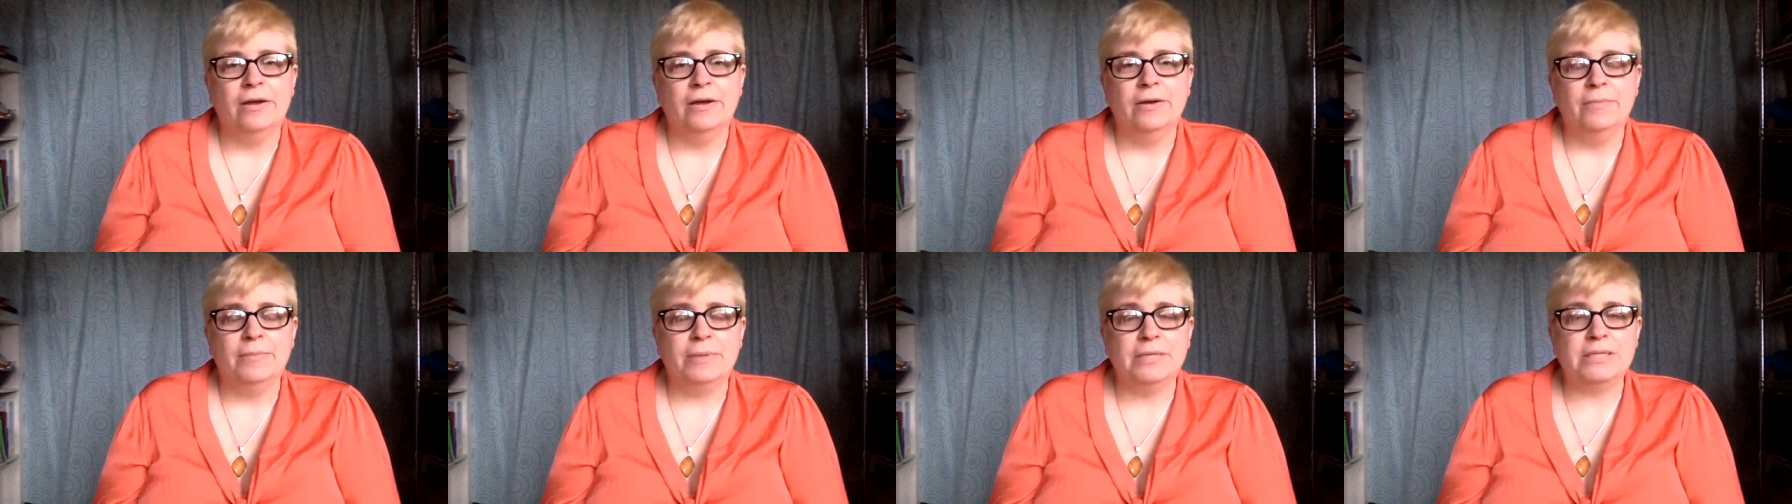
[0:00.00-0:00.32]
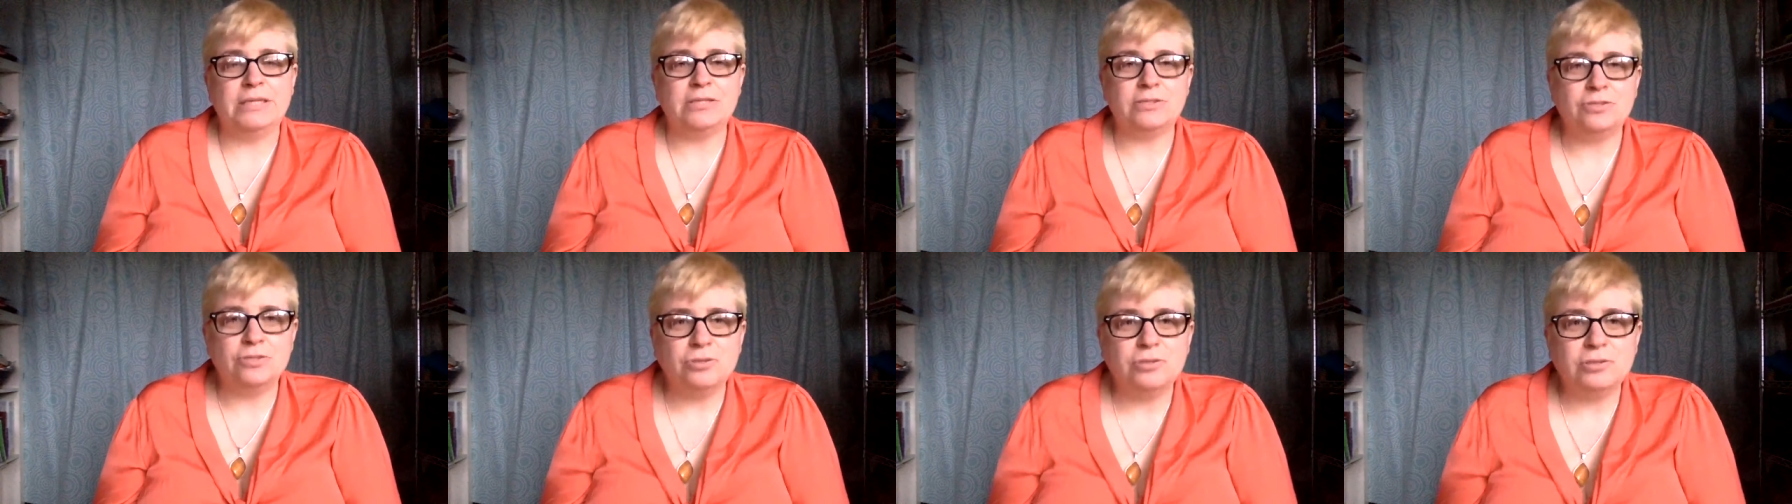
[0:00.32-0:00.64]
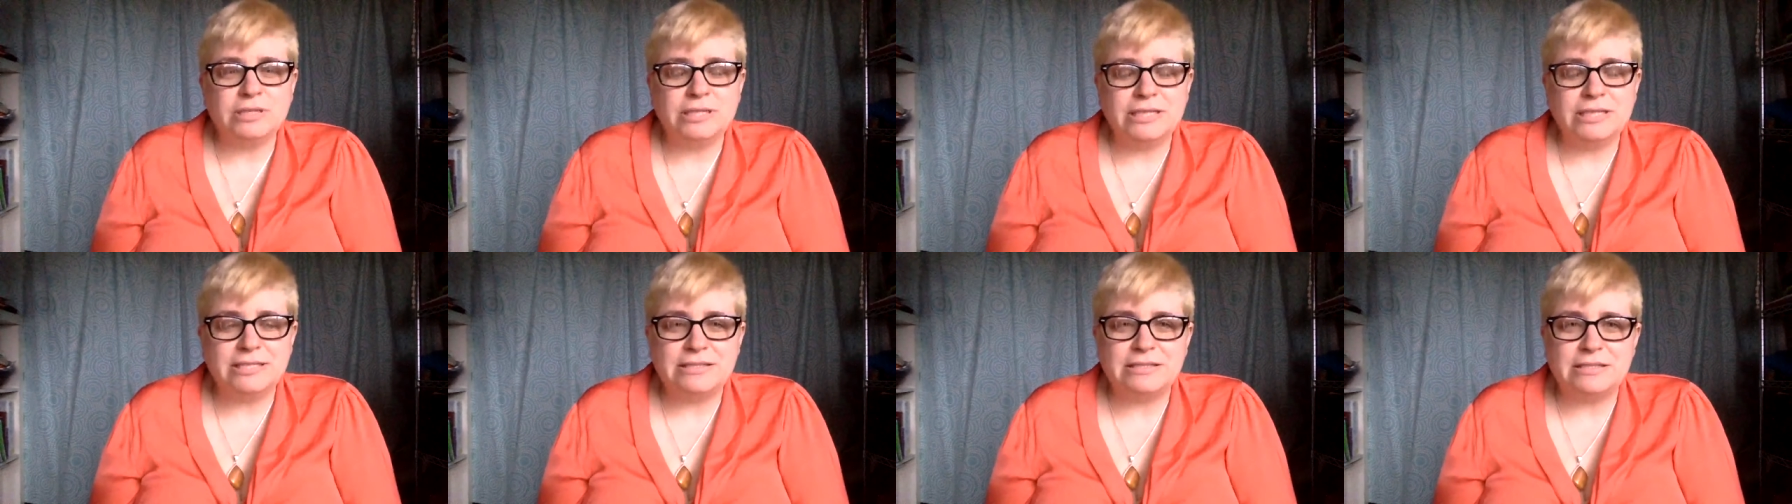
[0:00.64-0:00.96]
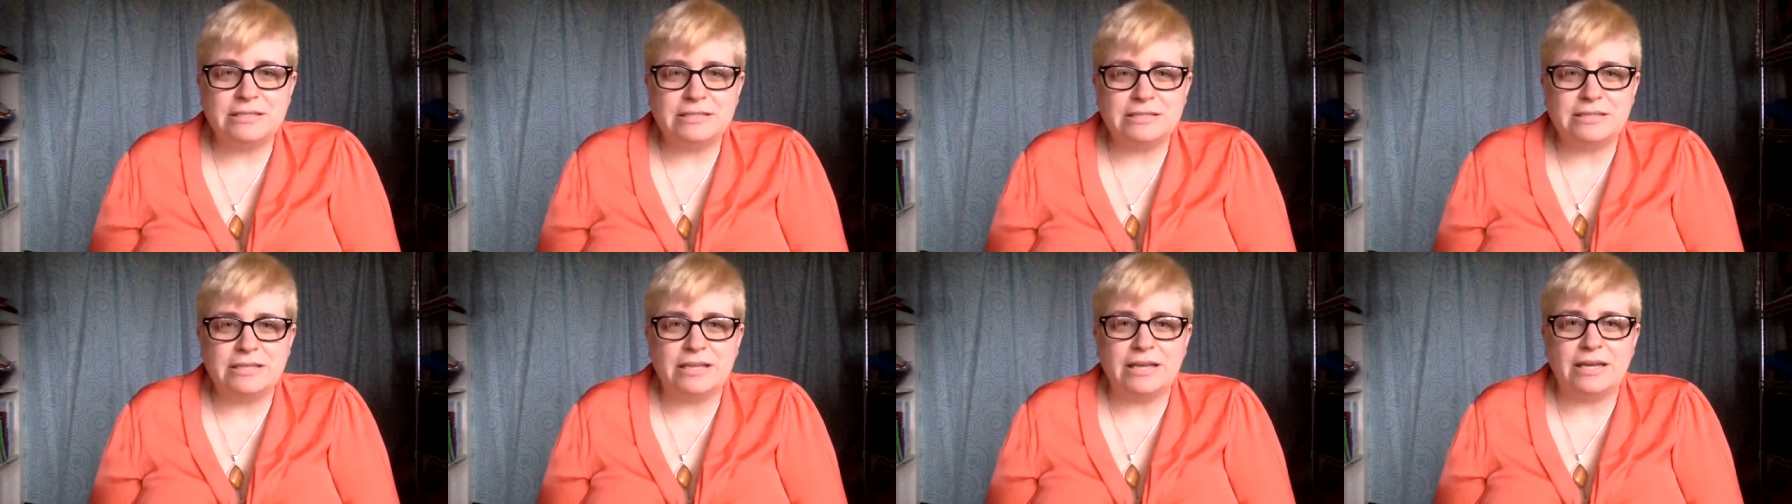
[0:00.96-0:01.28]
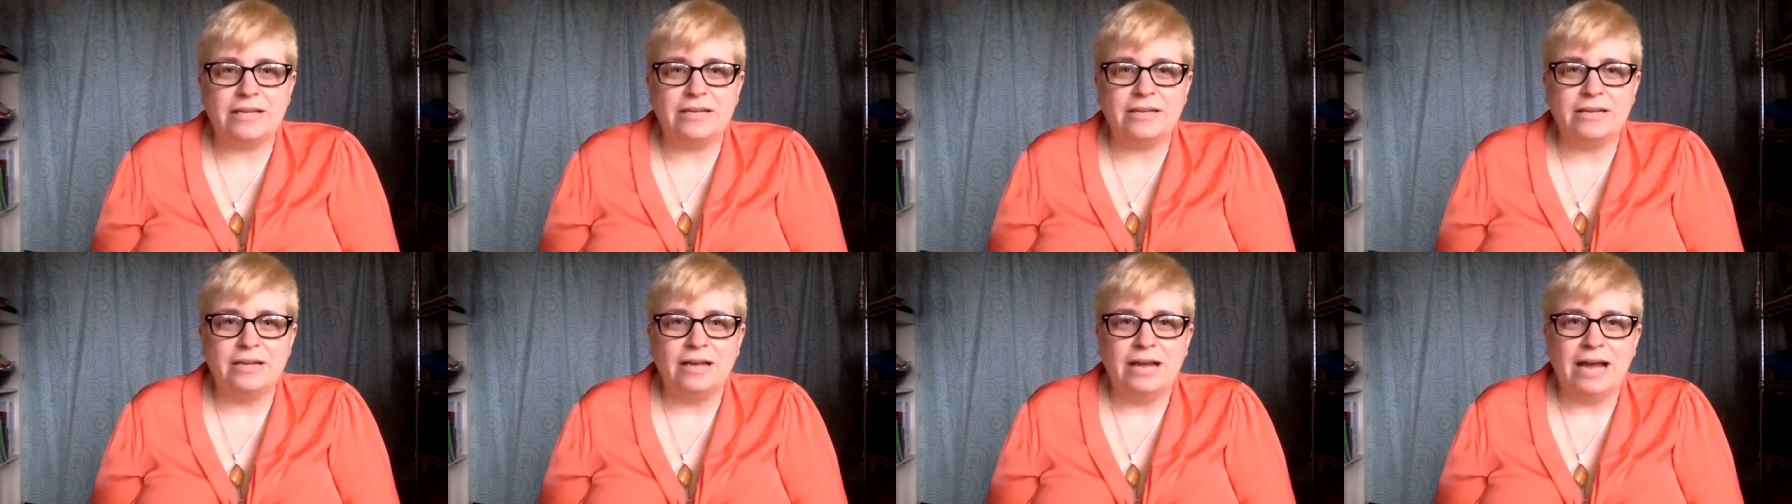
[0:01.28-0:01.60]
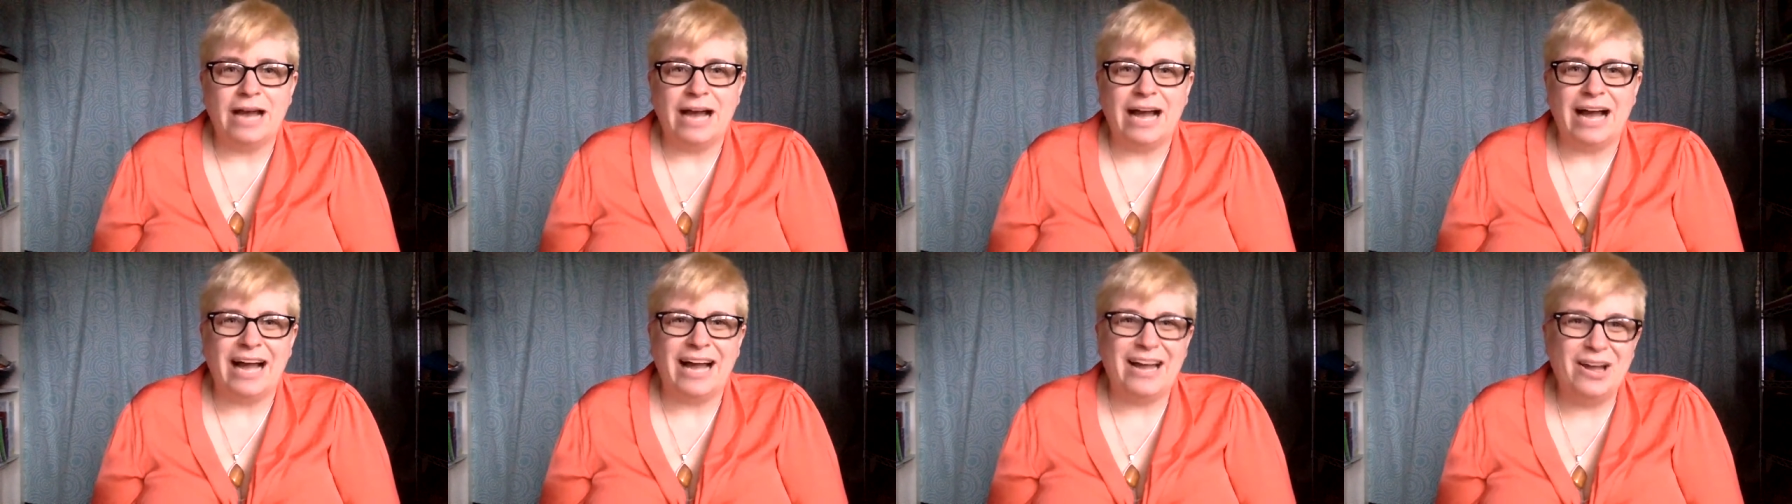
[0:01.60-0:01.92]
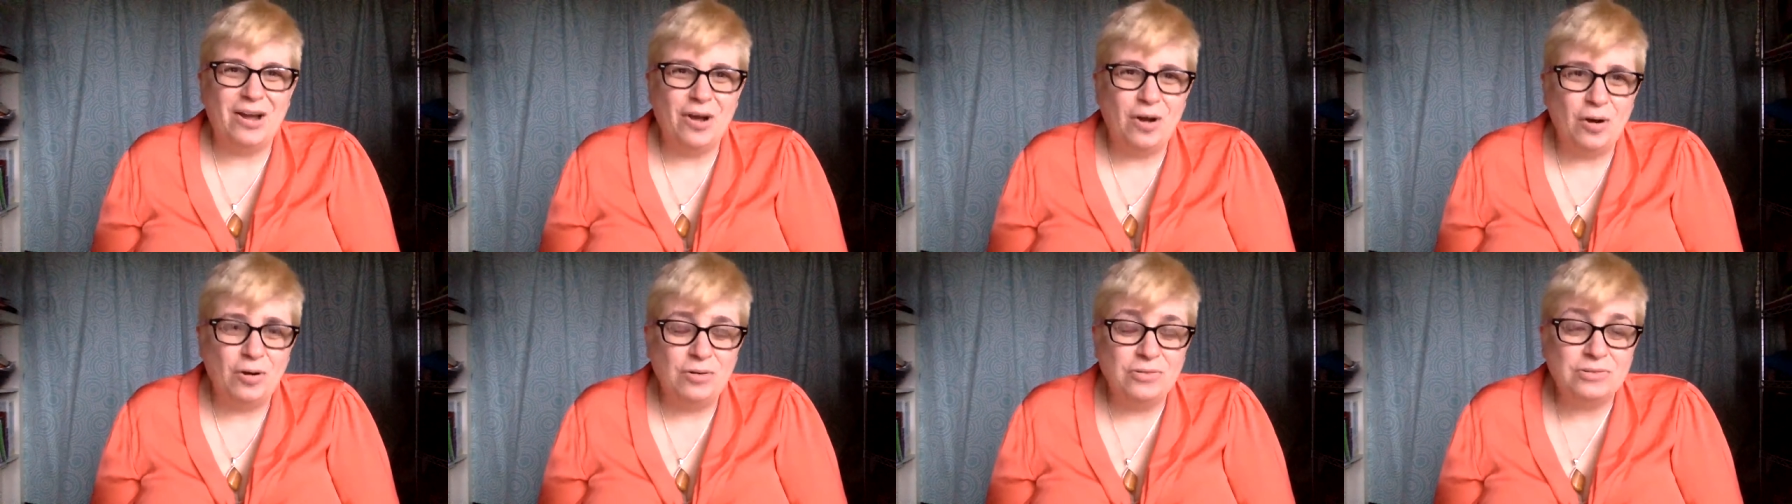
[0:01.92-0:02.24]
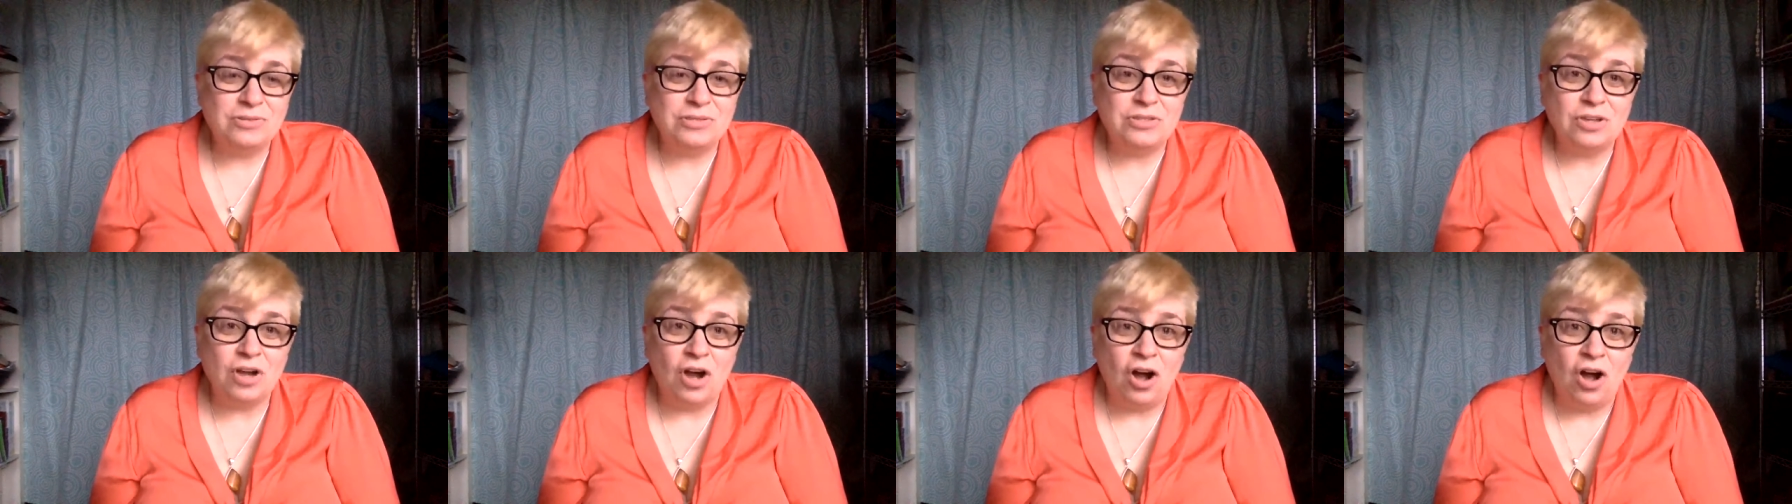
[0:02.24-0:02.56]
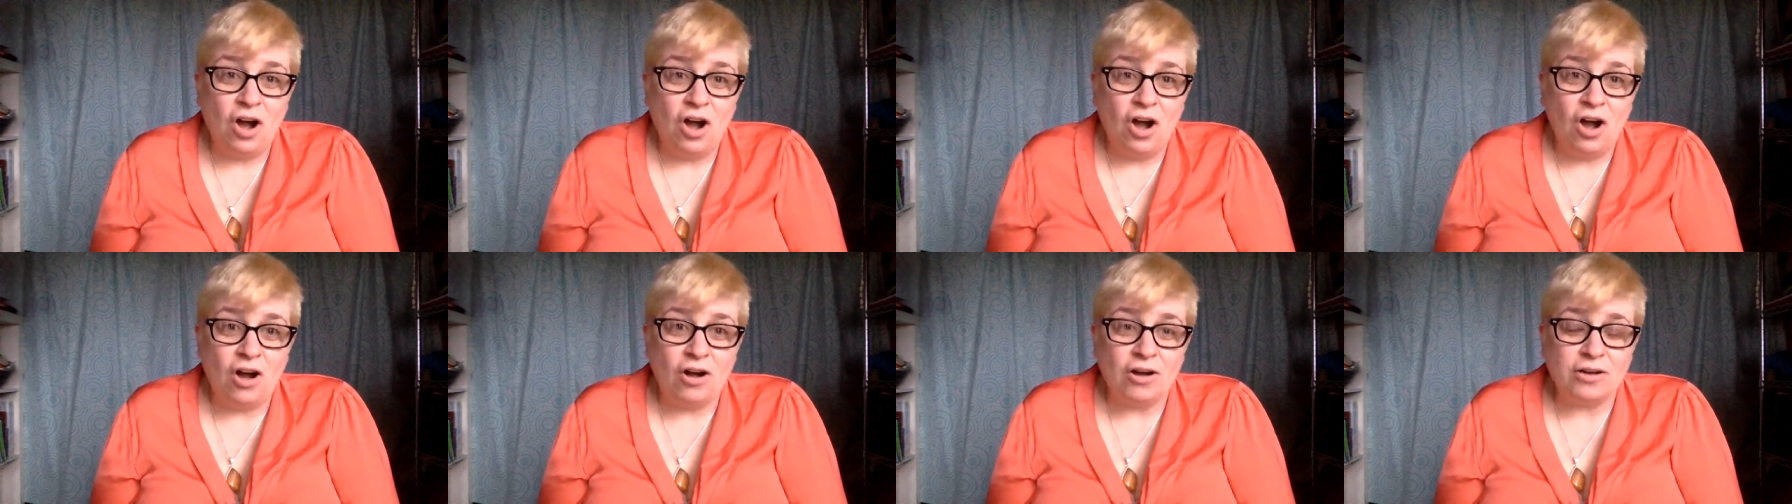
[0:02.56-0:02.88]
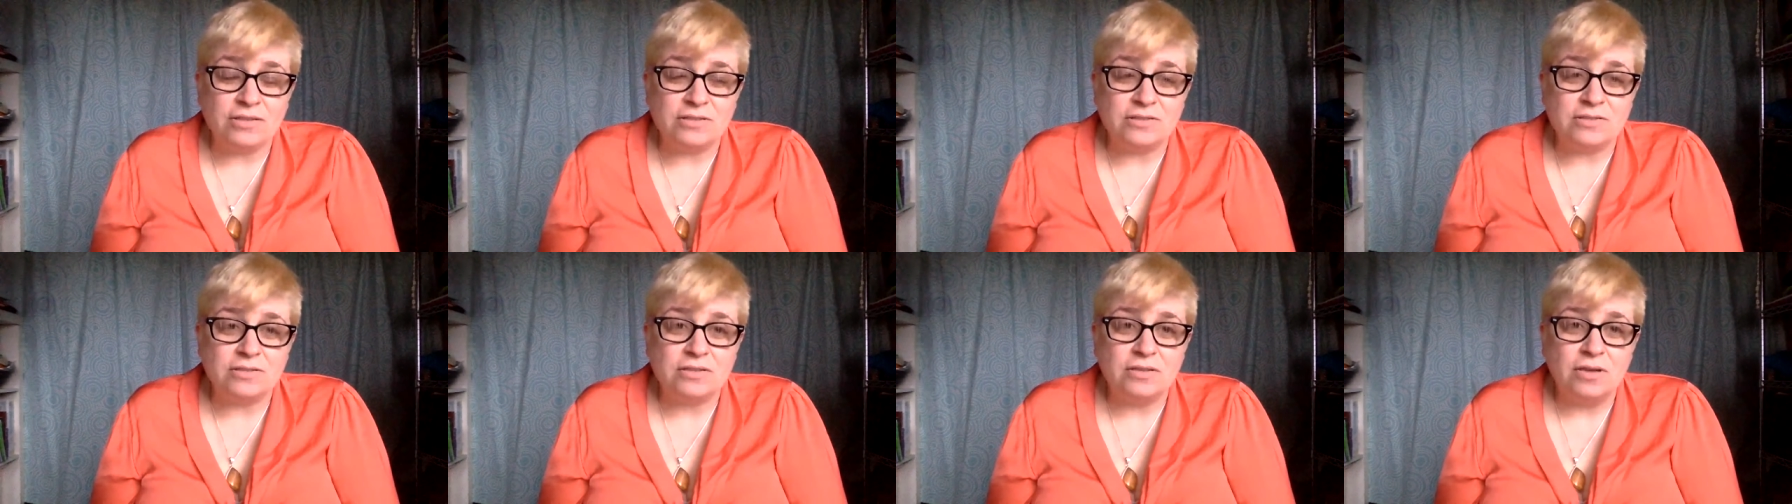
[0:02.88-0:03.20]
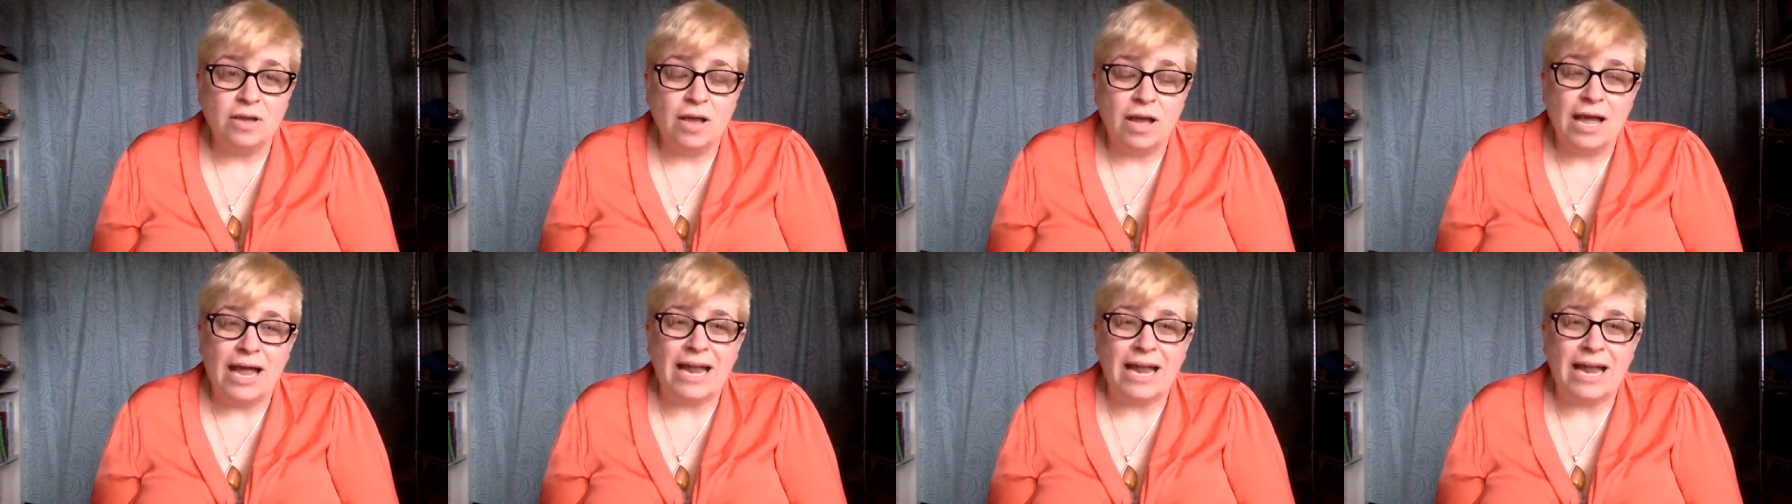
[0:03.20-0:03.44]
But the truth is that I own dogs